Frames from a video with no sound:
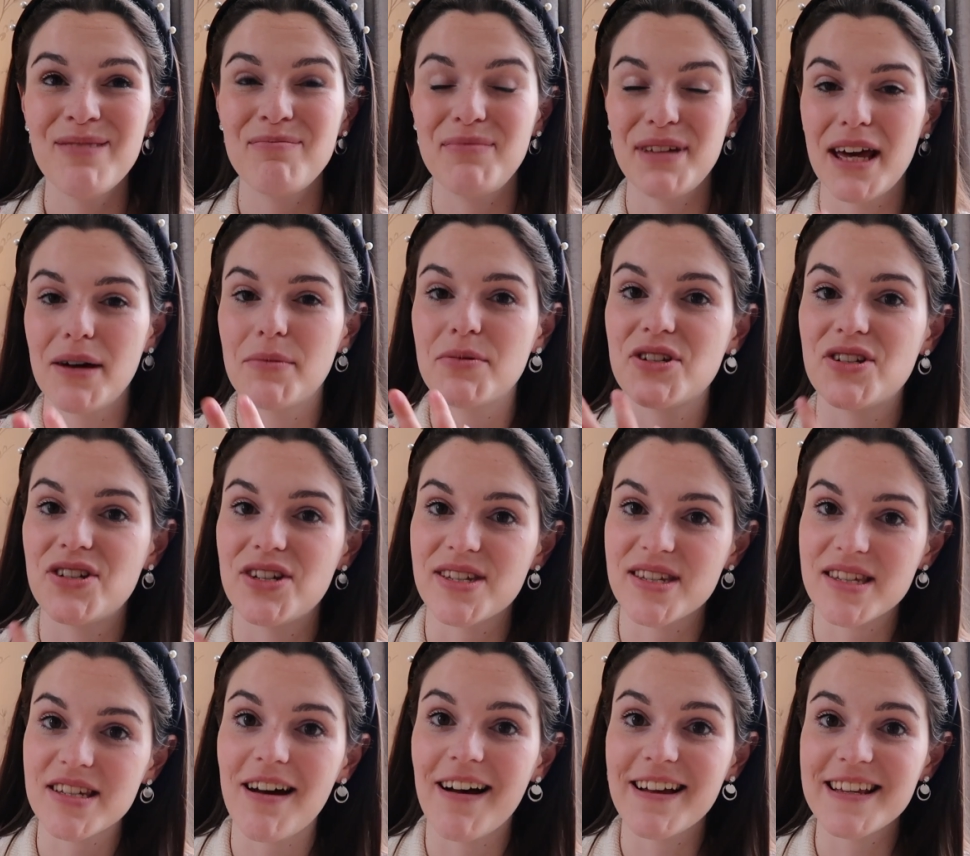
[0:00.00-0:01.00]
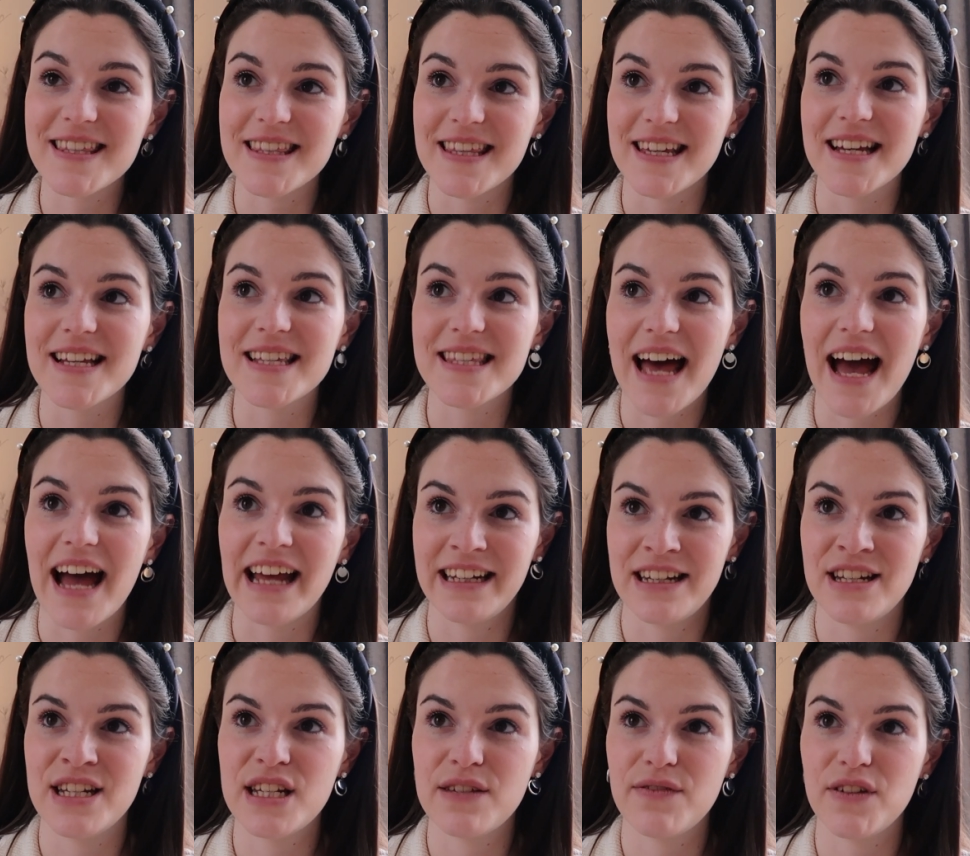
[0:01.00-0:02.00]
be able to discuss this at an
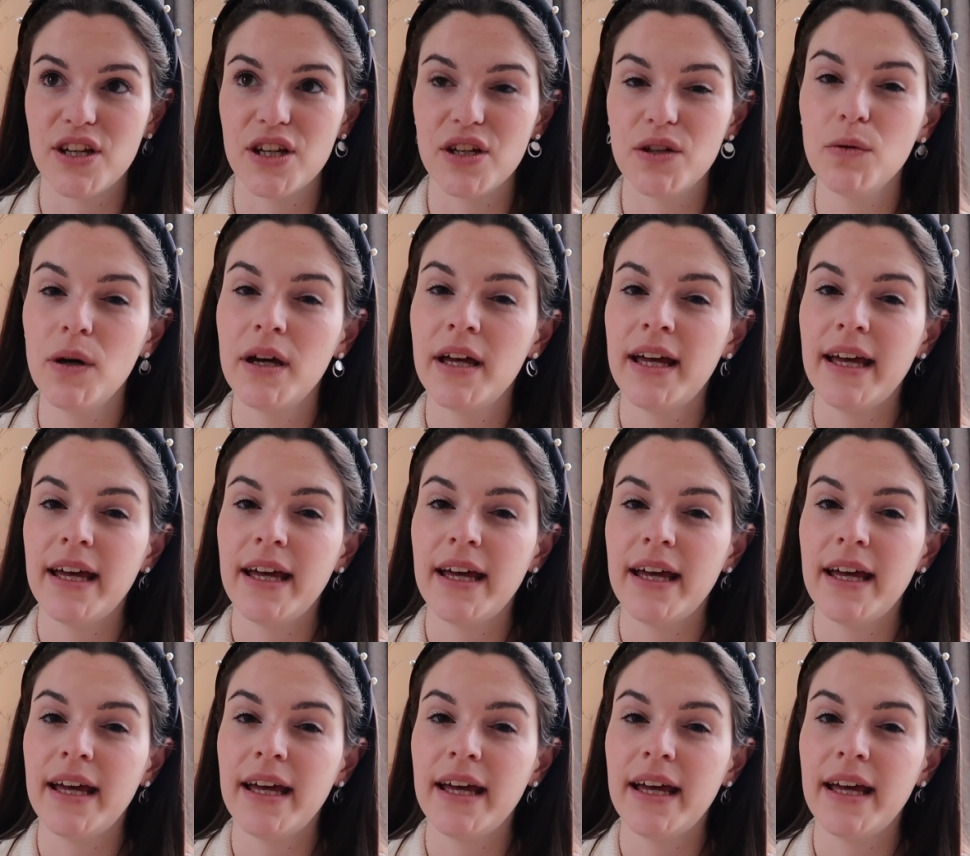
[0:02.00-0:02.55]
interview,